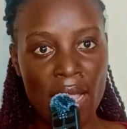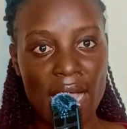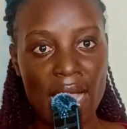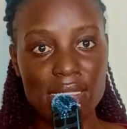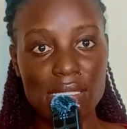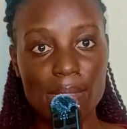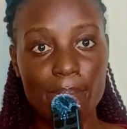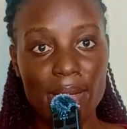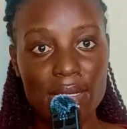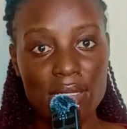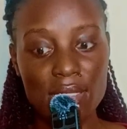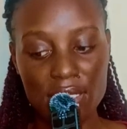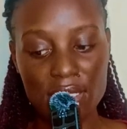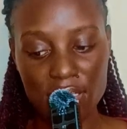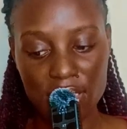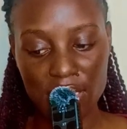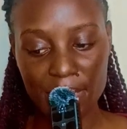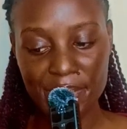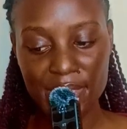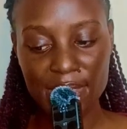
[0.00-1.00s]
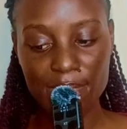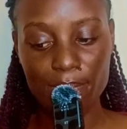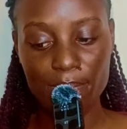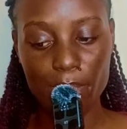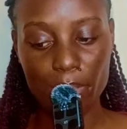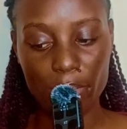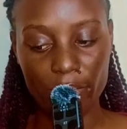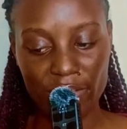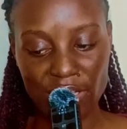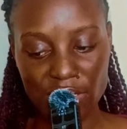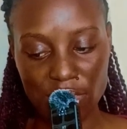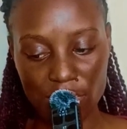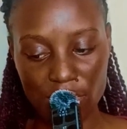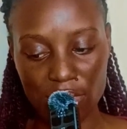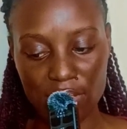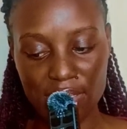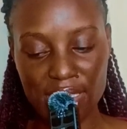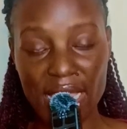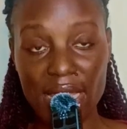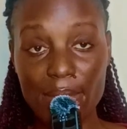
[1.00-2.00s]
as a partnerships
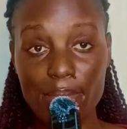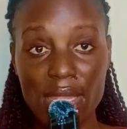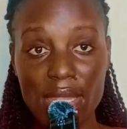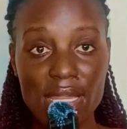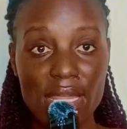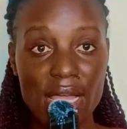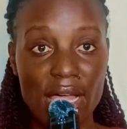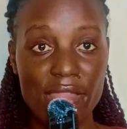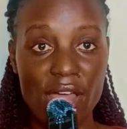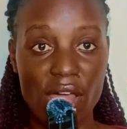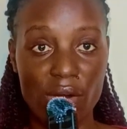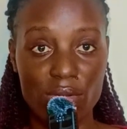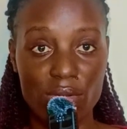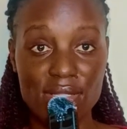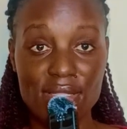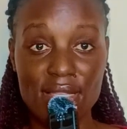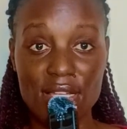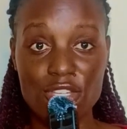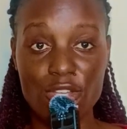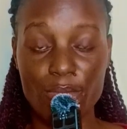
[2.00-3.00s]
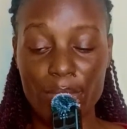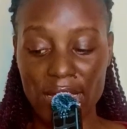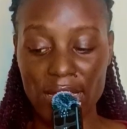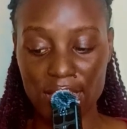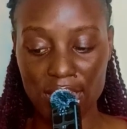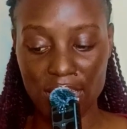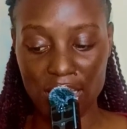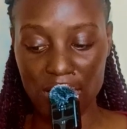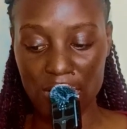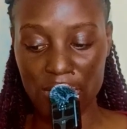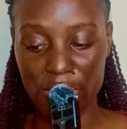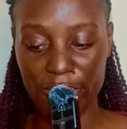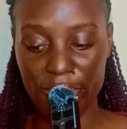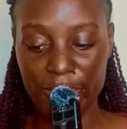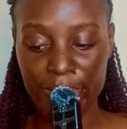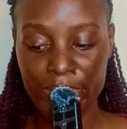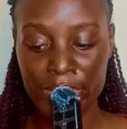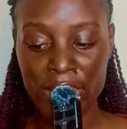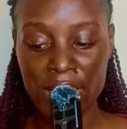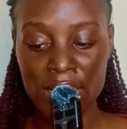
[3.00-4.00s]
professionals, and many other roles that you might think of.